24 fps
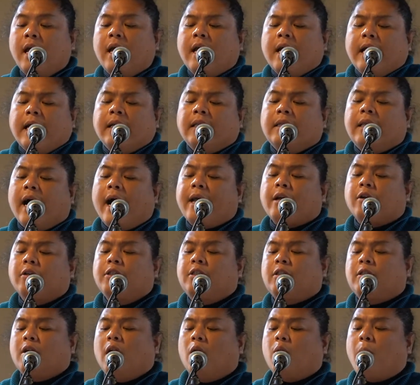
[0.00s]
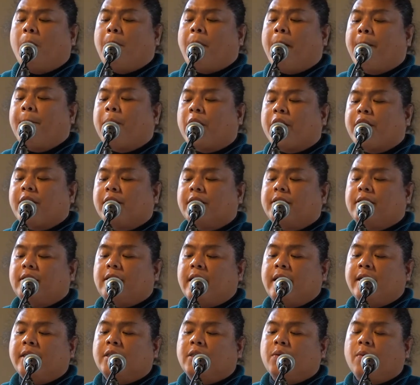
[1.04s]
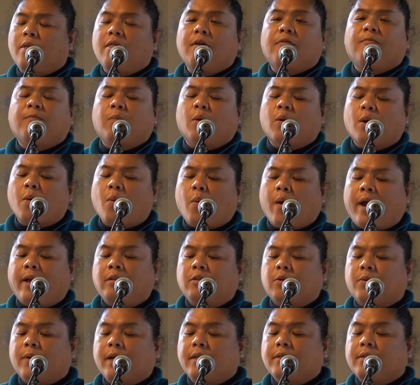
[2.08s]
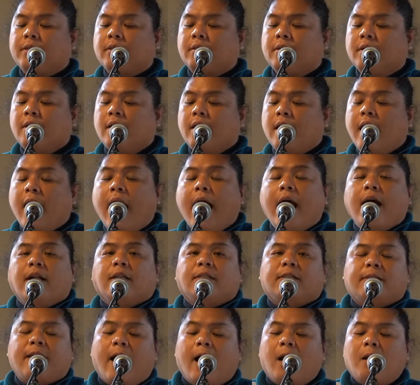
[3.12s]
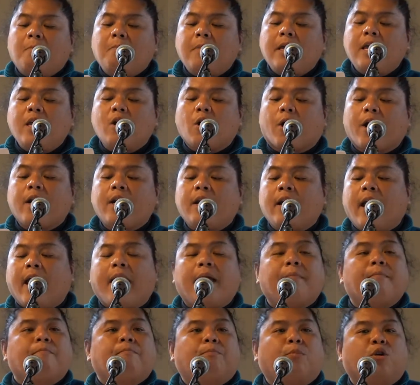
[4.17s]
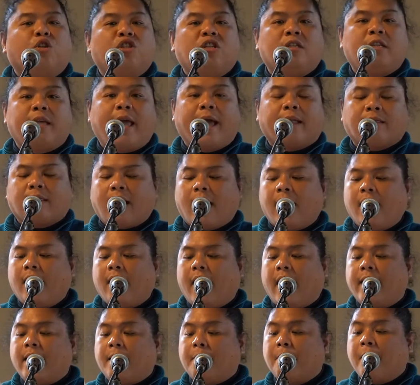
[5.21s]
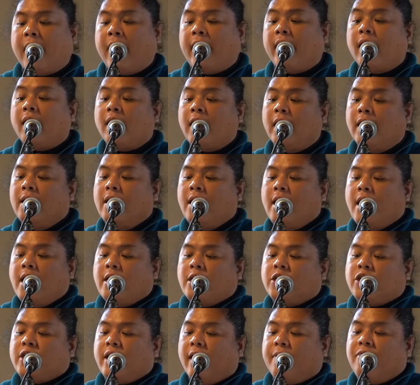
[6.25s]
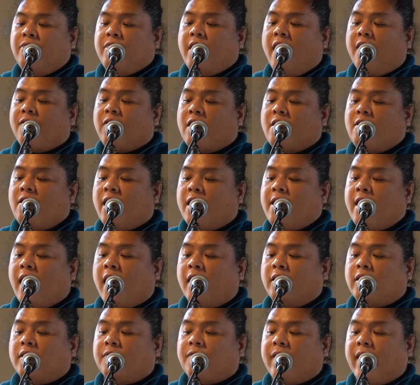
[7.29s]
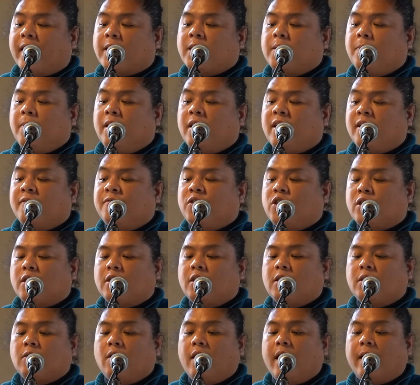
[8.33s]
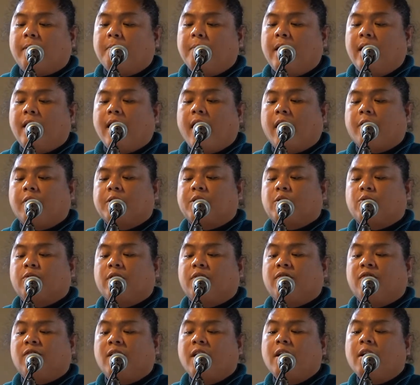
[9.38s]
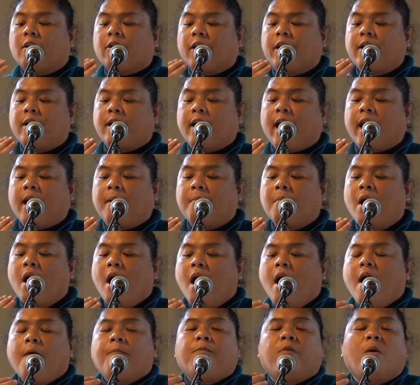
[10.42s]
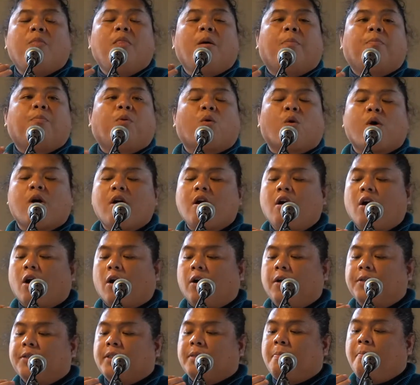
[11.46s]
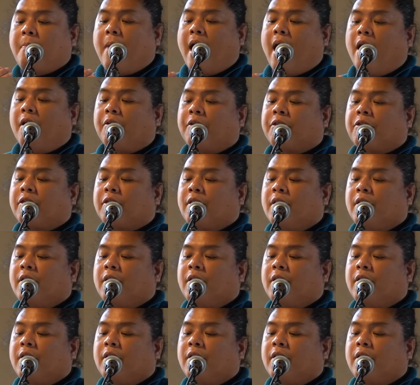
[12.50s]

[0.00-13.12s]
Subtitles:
Inday could still remember the scenes with the poor waitress. Tell me your name, puñeta, animal. She had never run out of expletive just to let Milagros reveal her name from the poor girl's mouth.